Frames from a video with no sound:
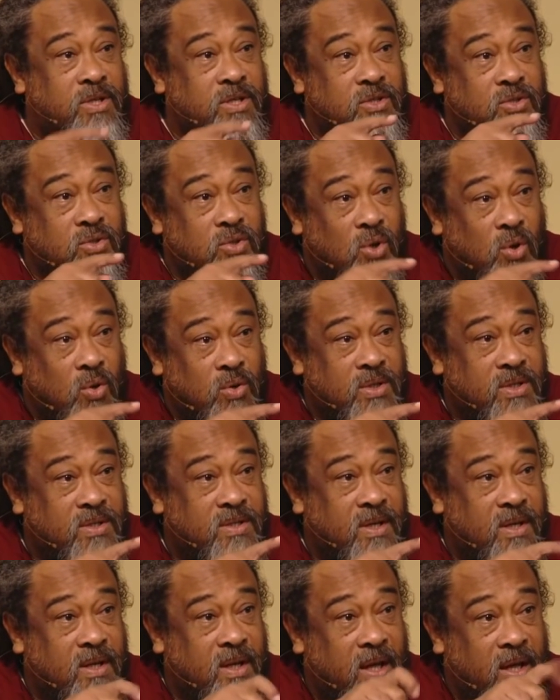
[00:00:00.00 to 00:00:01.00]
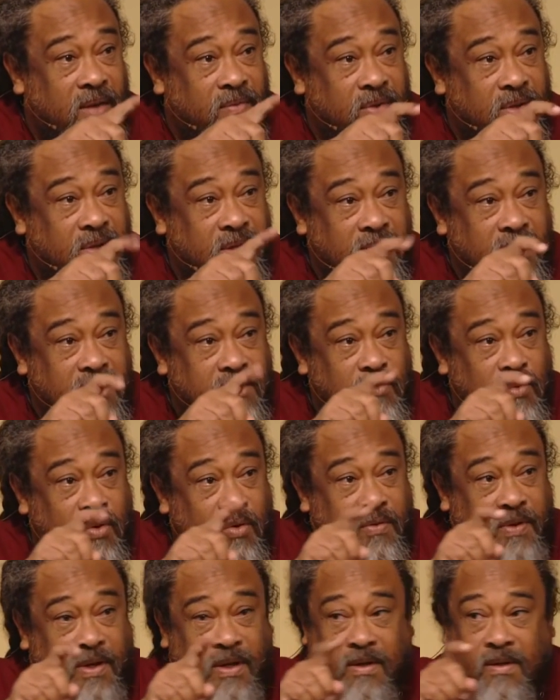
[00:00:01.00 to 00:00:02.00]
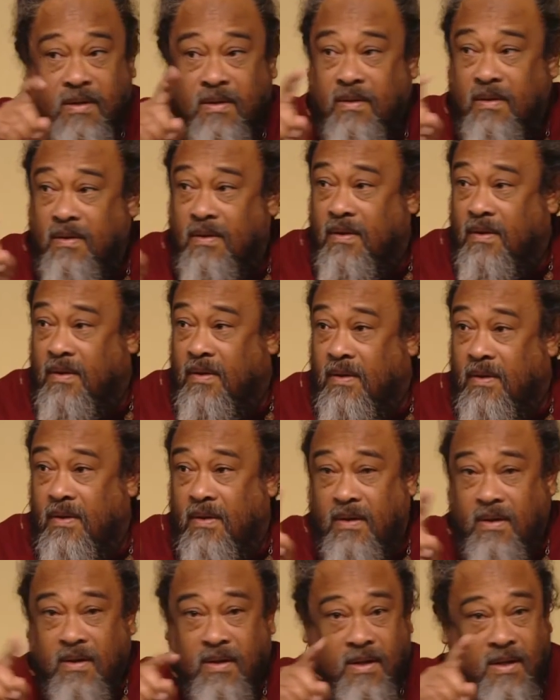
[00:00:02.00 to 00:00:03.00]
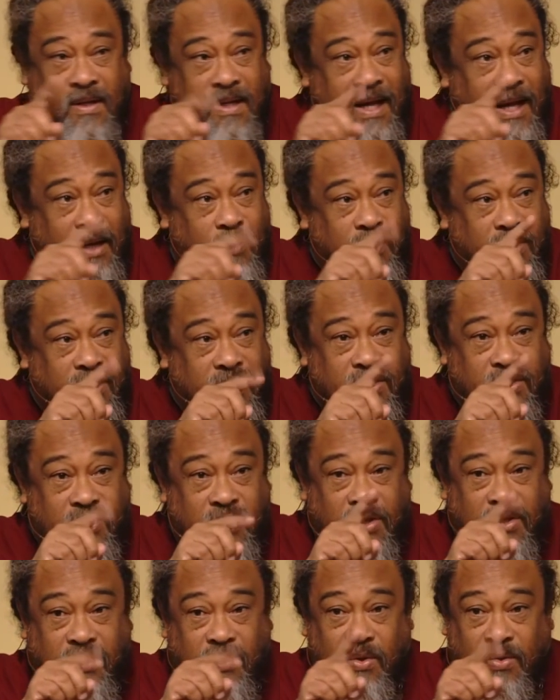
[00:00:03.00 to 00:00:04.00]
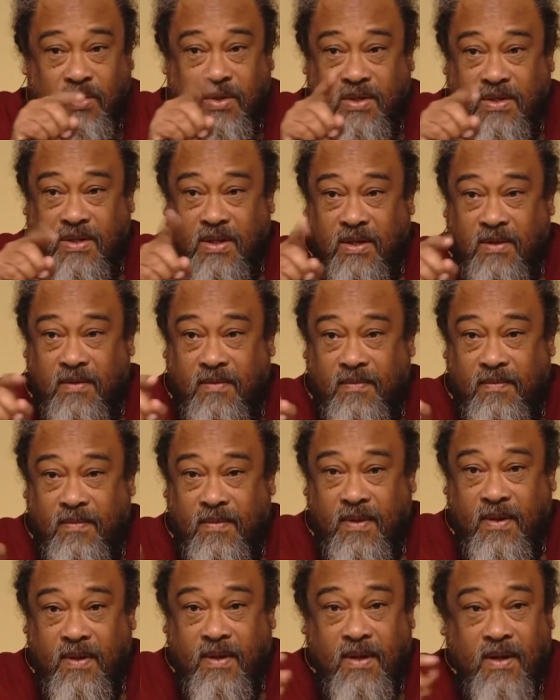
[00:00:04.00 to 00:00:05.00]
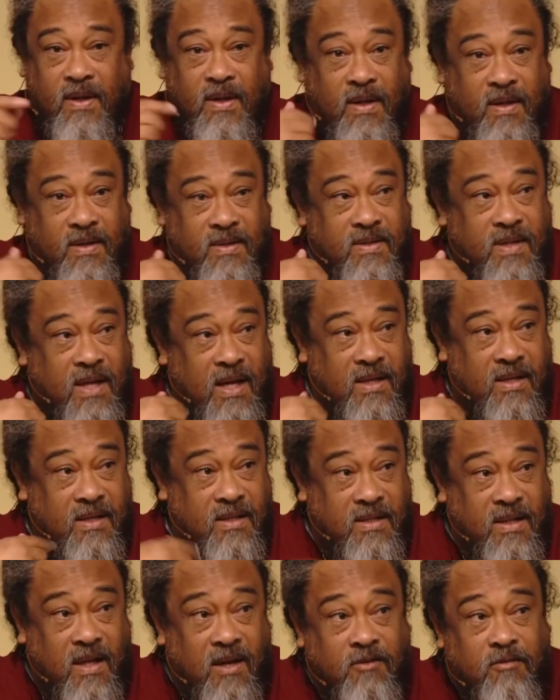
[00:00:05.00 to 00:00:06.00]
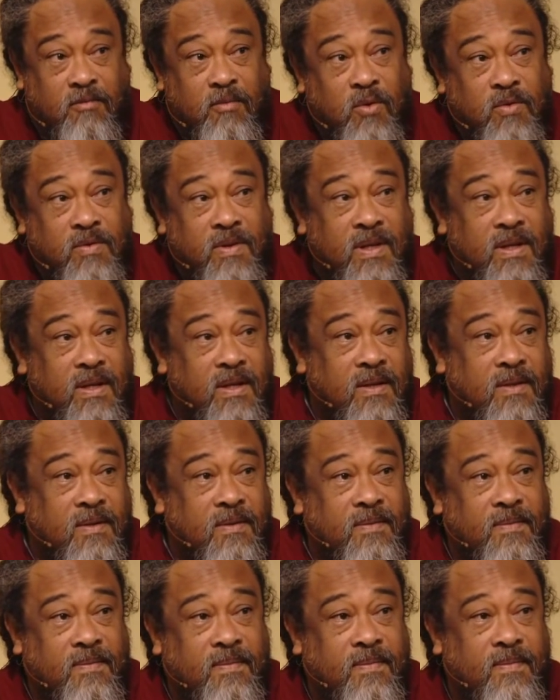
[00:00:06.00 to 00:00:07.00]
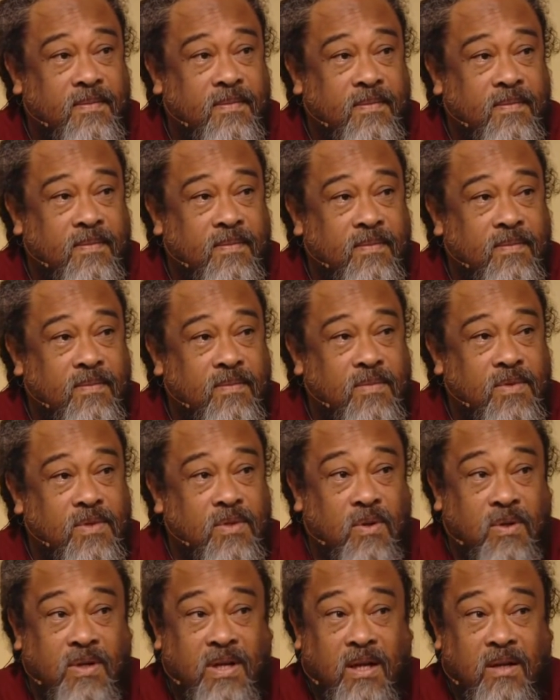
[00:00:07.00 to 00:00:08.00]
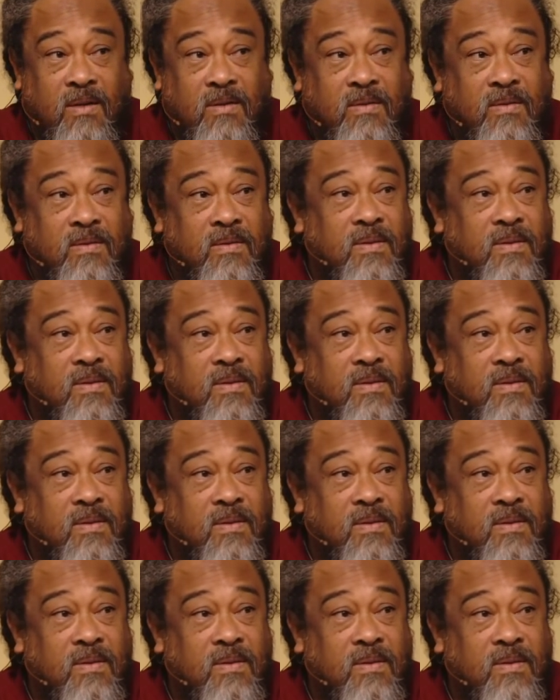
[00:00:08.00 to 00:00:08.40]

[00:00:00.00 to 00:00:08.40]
which is noticing everything is moving, that which is just noticing, is that itself moving? Slow down.